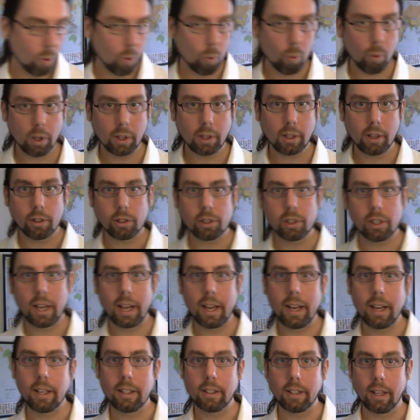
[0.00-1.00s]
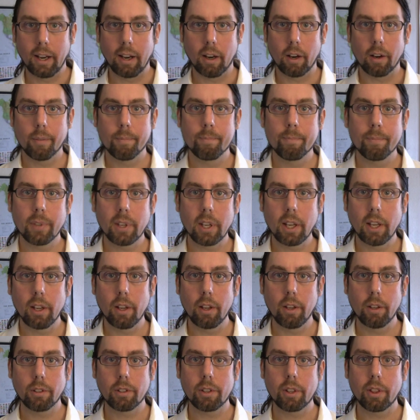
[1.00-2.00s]
what they're saying there
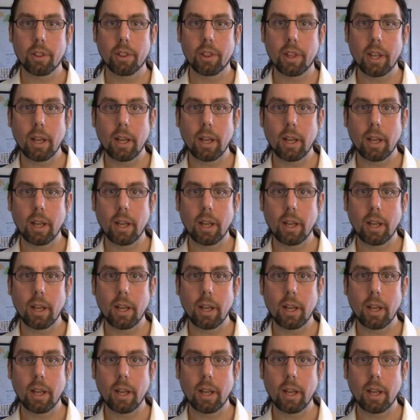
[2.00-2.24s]
is